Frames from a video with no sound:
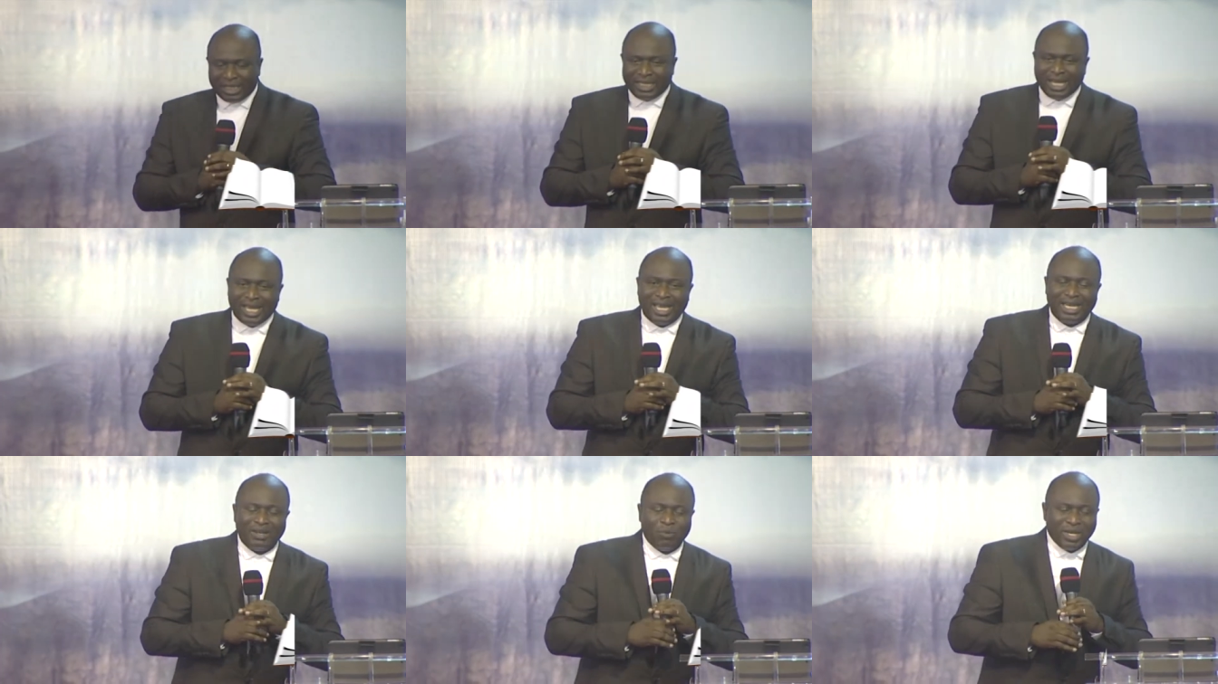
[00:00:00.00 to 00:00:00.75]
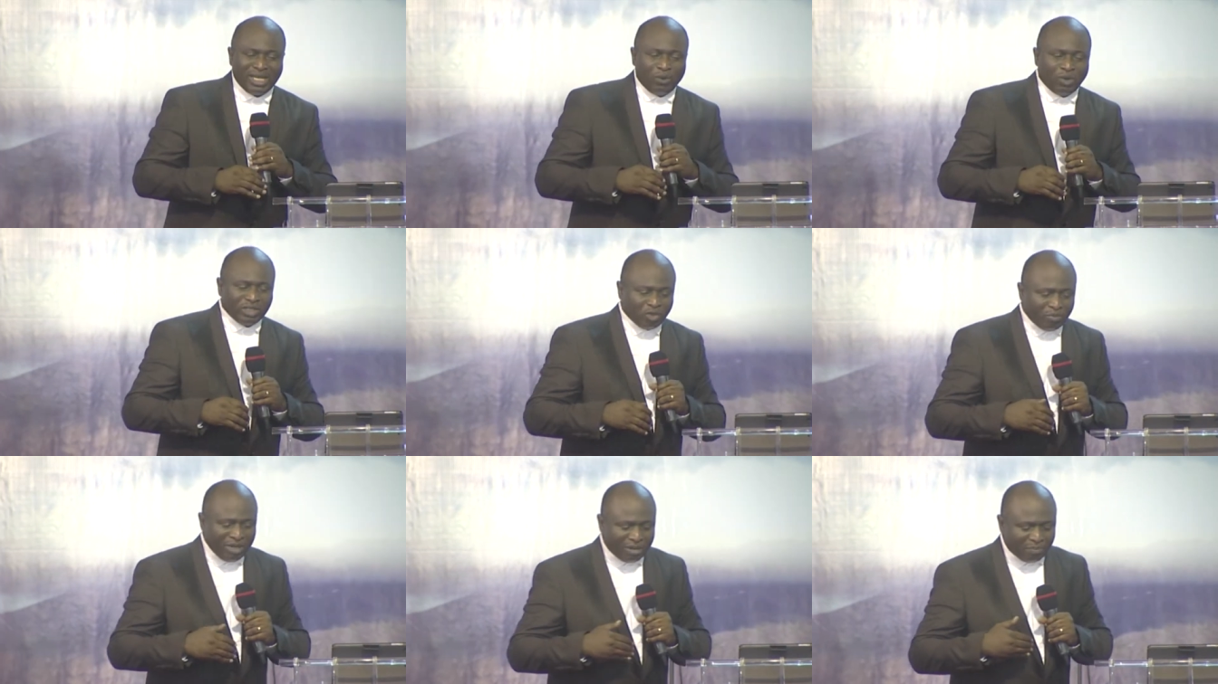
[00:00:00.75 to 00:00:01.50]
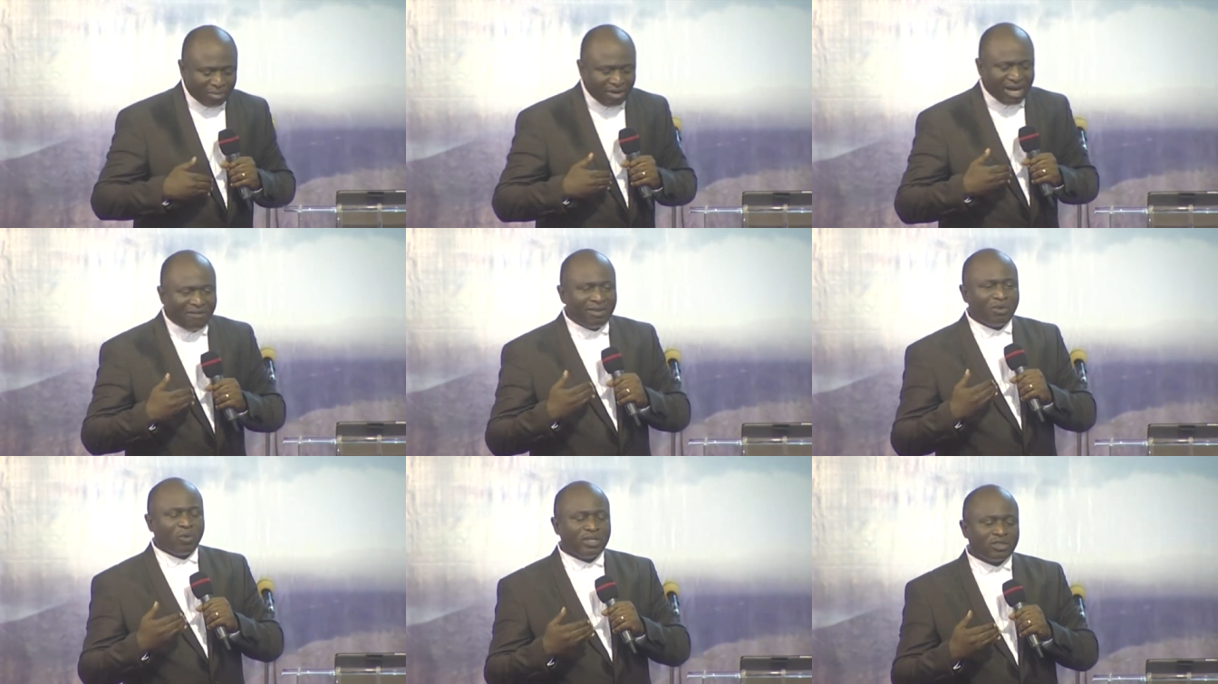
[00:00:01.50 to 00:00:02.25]
they, when they wanted to make prayer
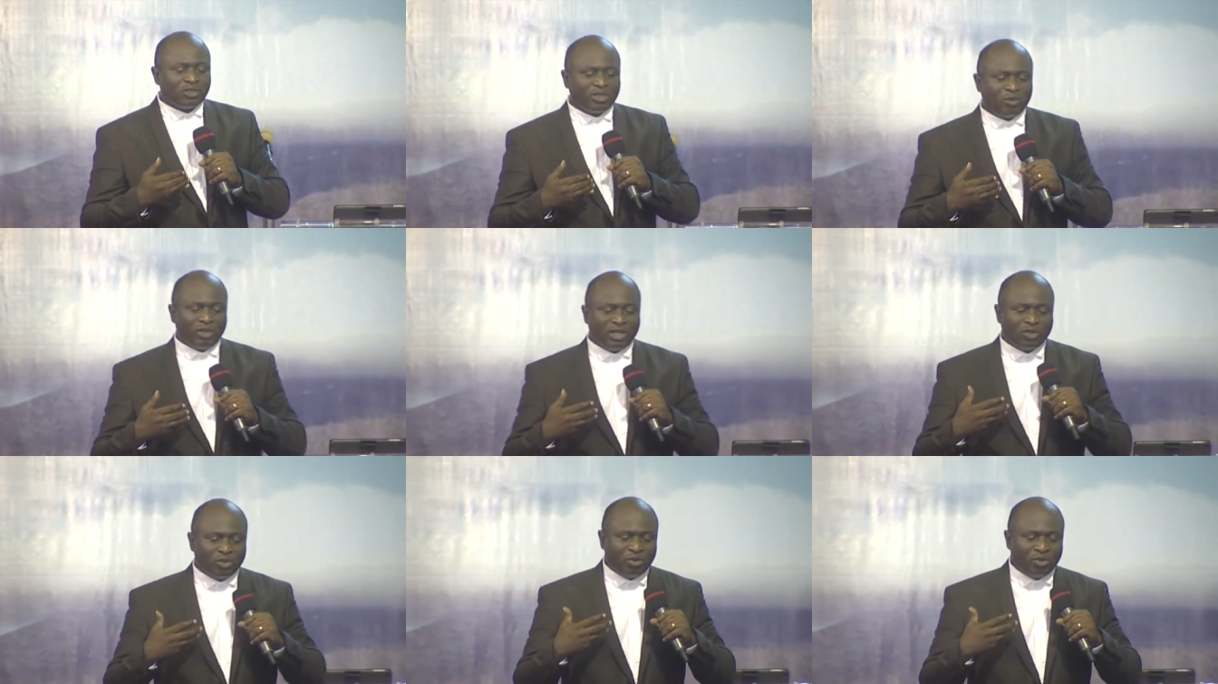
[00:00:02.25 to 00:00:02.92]
requests or they wanted to